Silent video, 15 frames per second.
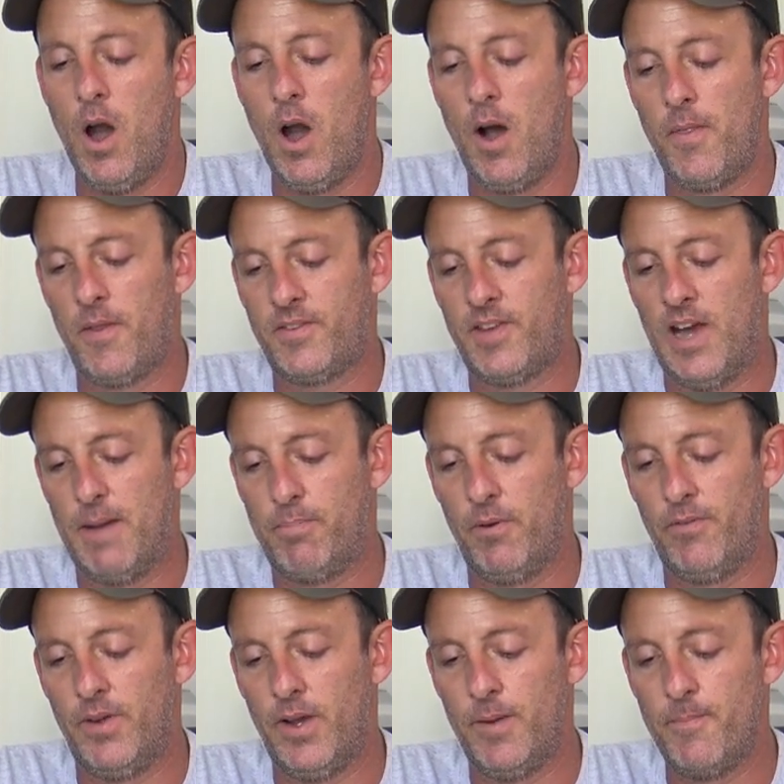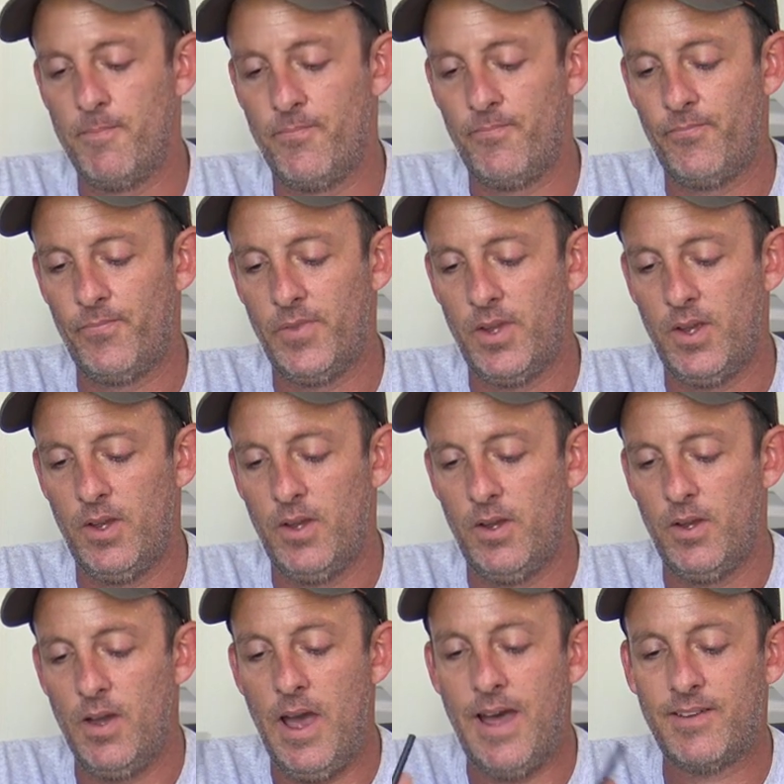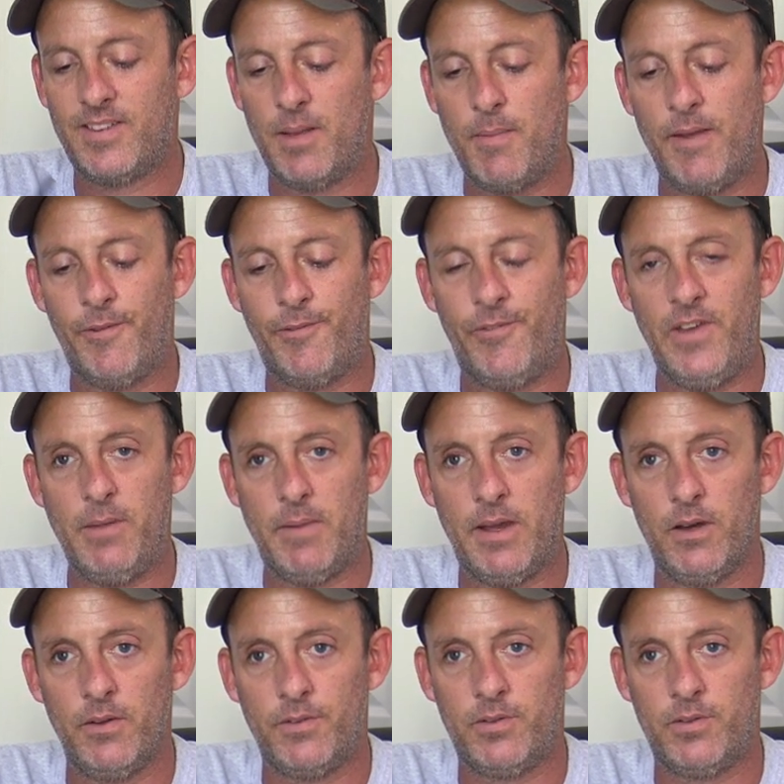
on the top of it. SMA female,